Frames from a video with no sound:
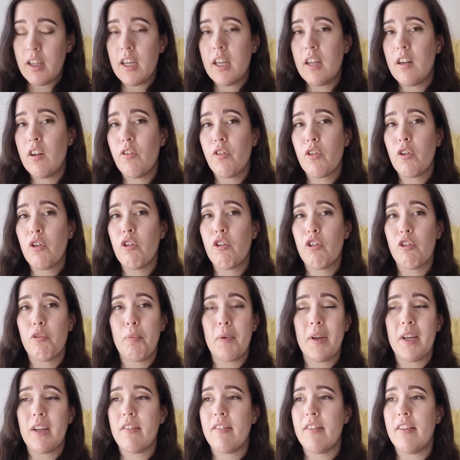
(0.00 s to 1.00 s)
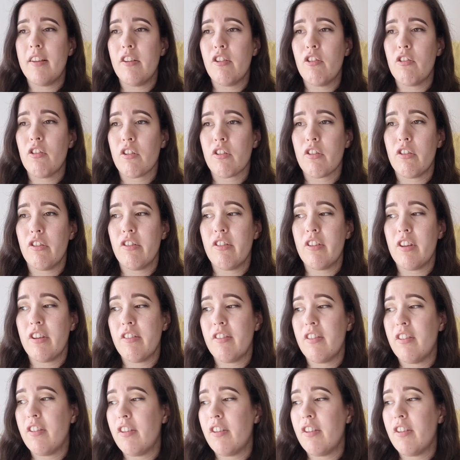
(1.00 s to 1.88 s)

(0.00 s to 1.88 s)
And of course, because the instructions just